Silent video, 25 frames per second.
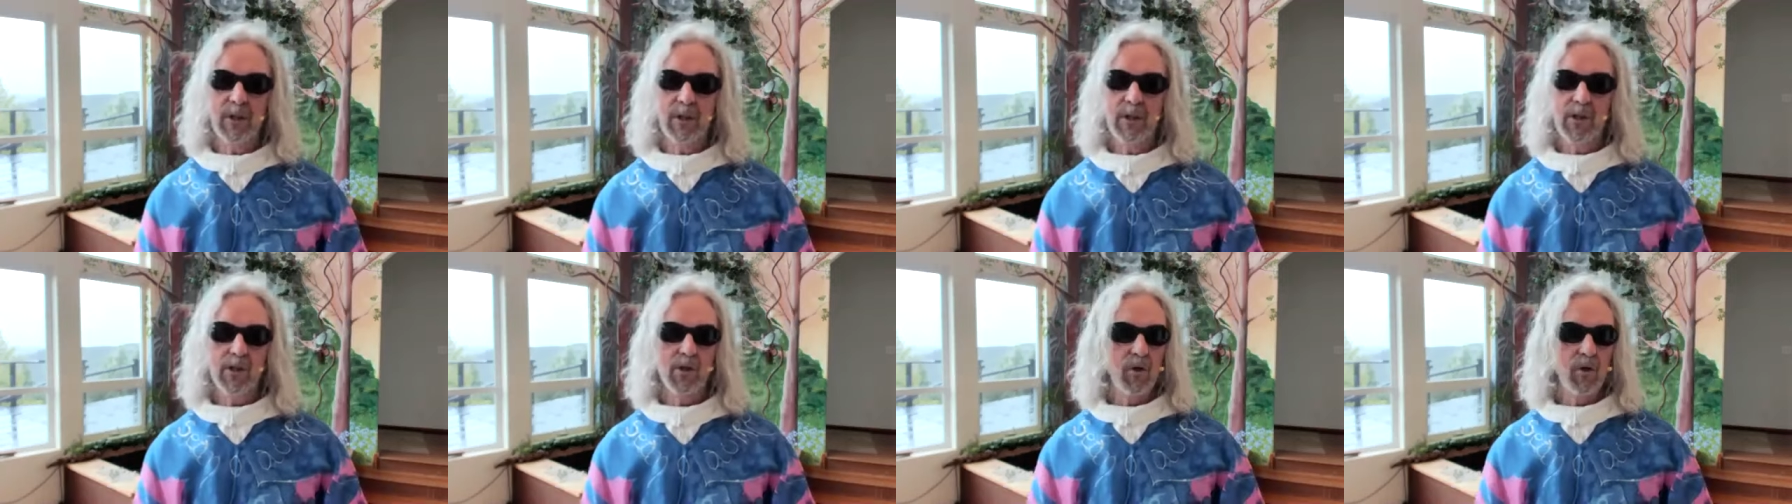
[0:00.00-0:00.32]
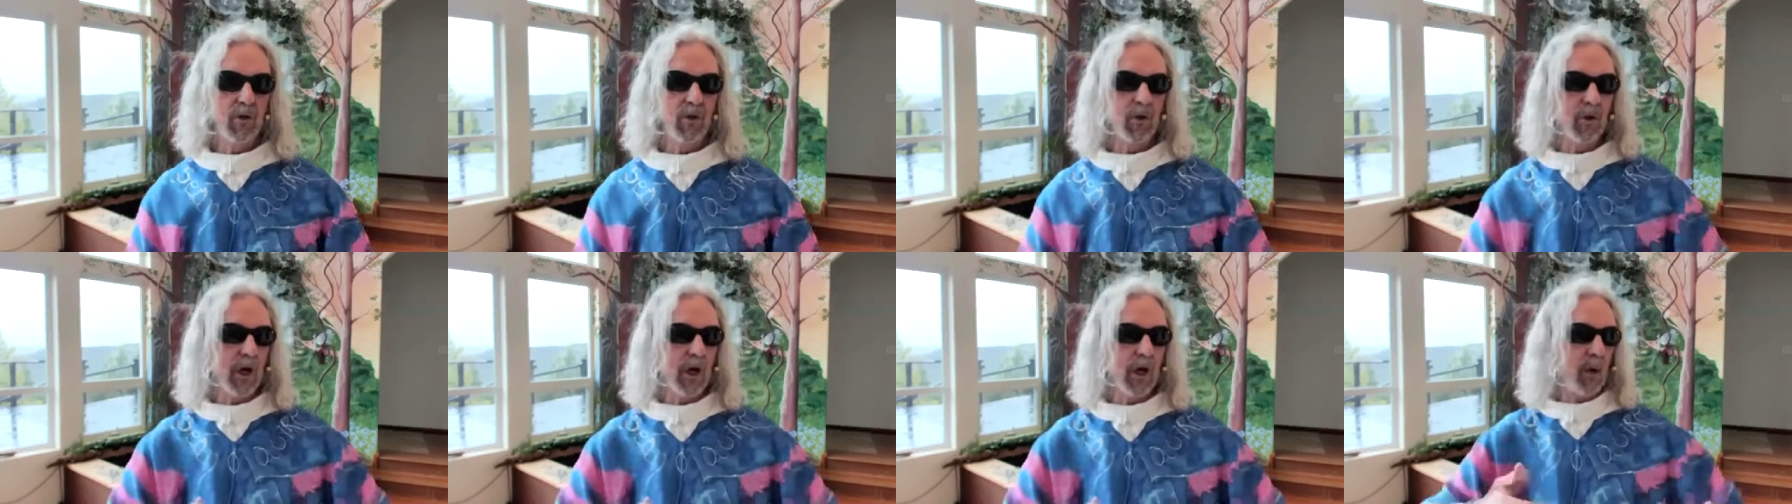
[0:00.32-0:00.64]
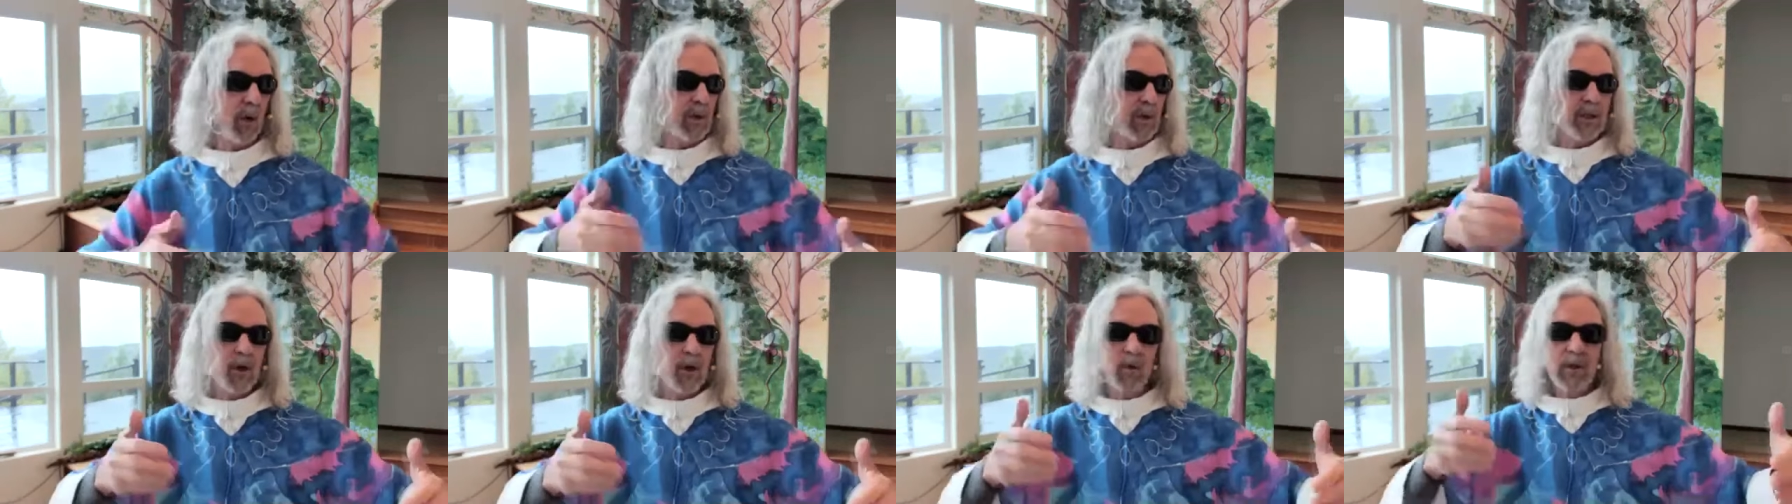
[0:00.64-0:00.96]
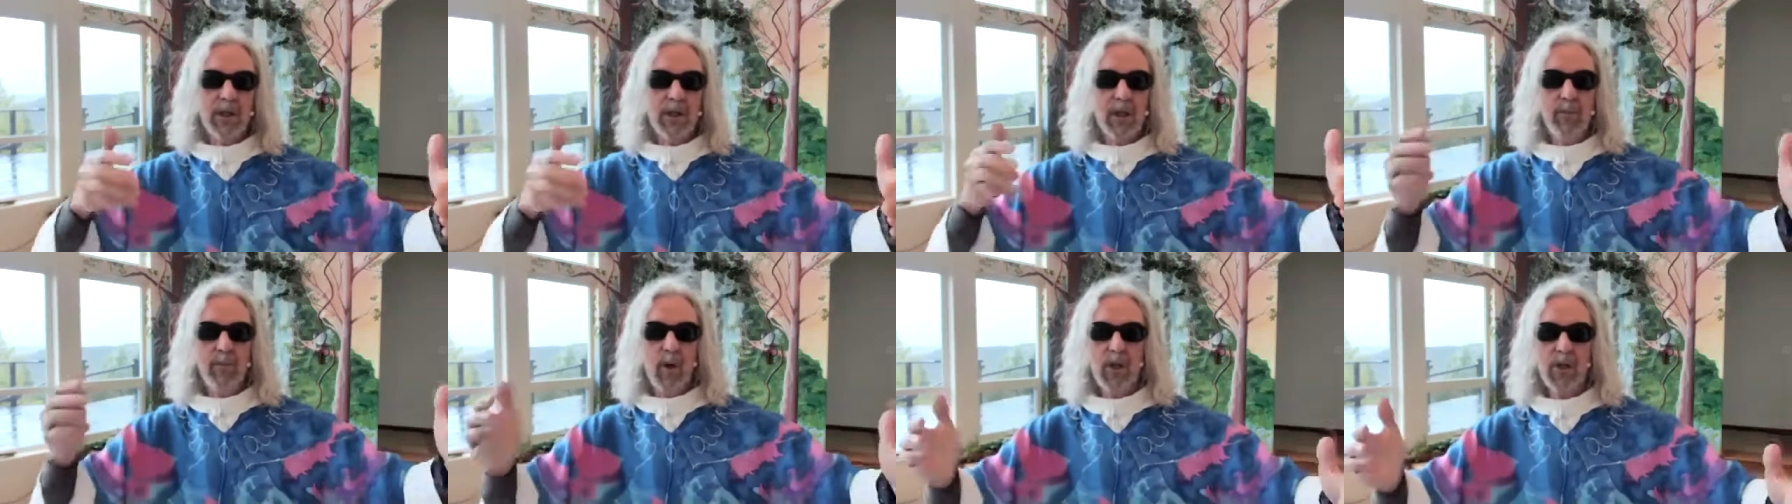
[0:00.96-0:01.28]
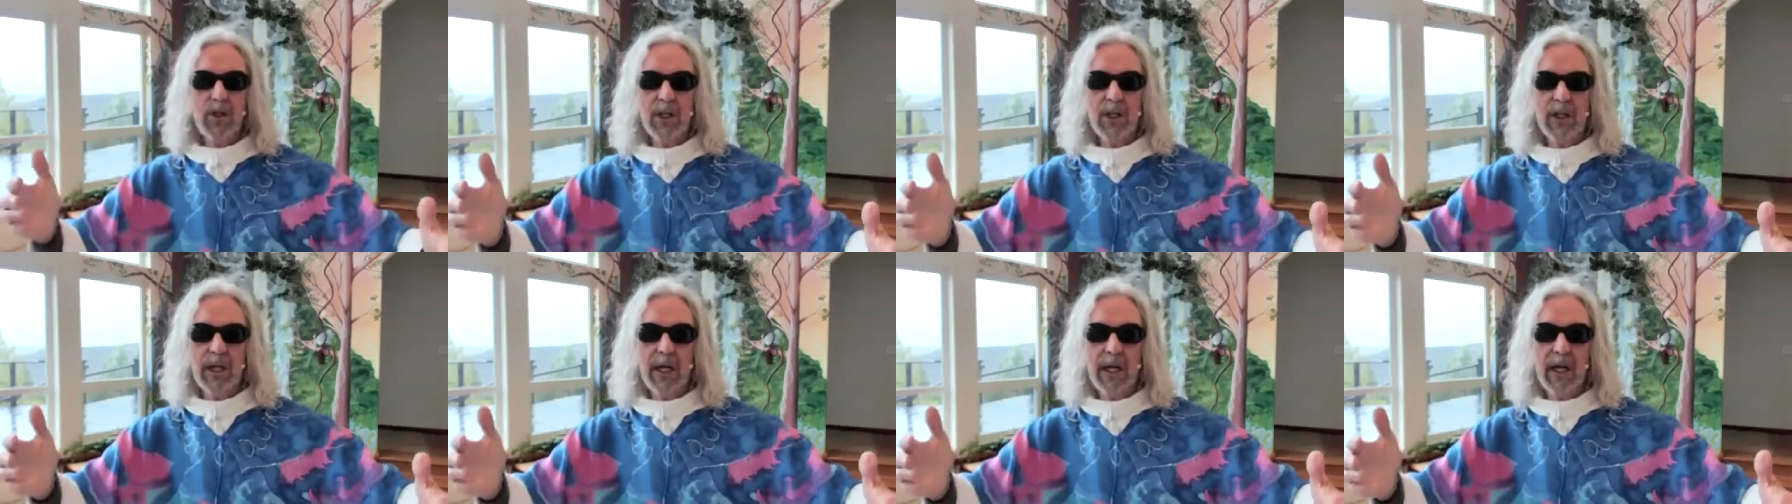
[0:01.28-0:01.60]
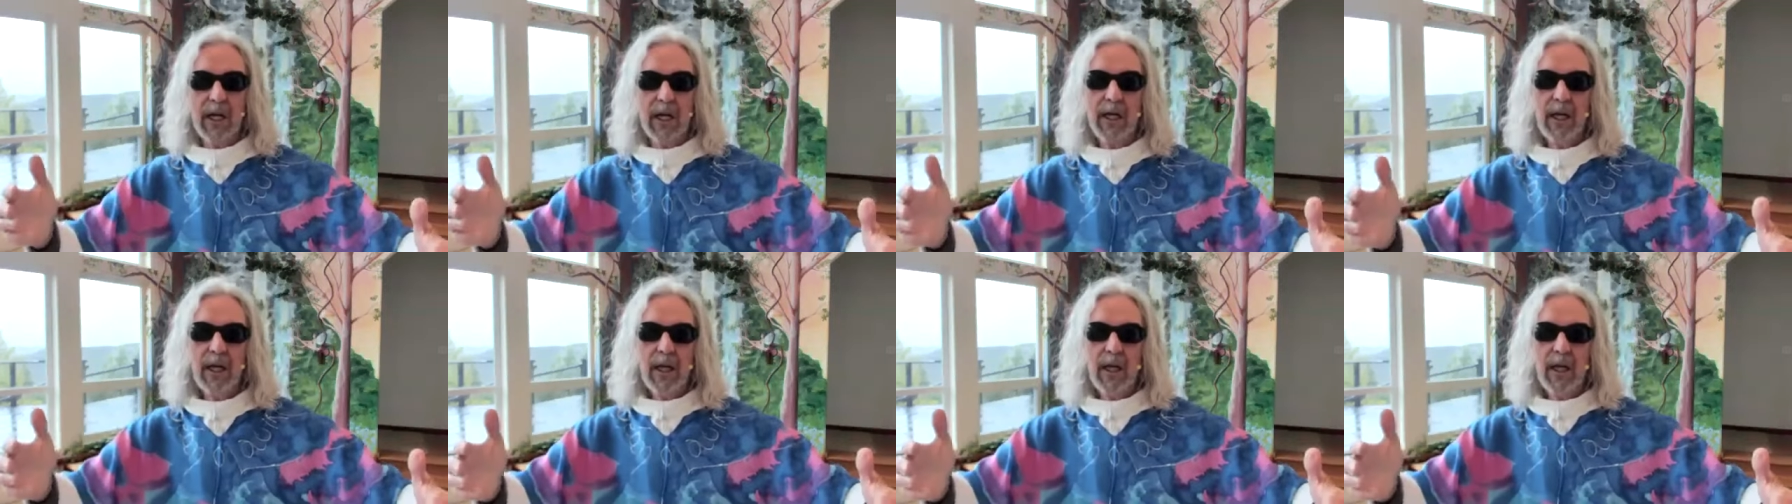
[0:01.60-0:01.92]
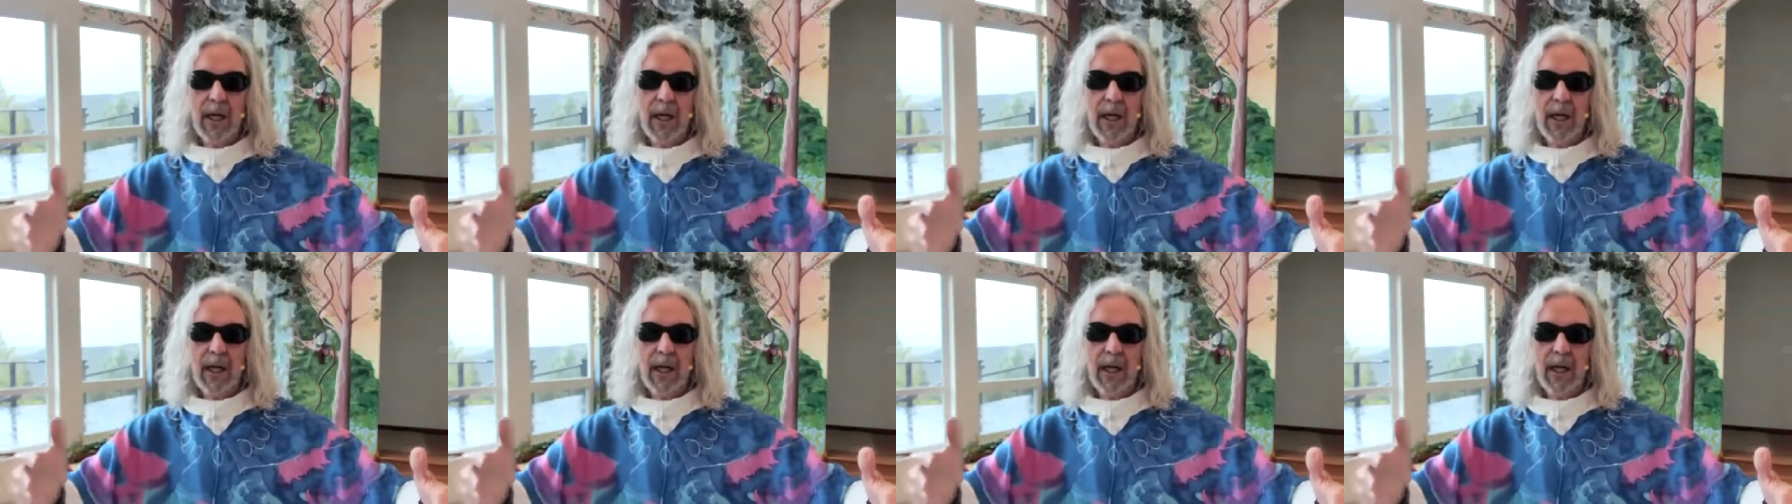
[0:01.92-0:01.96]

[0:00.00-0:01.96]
So I was out in the bush today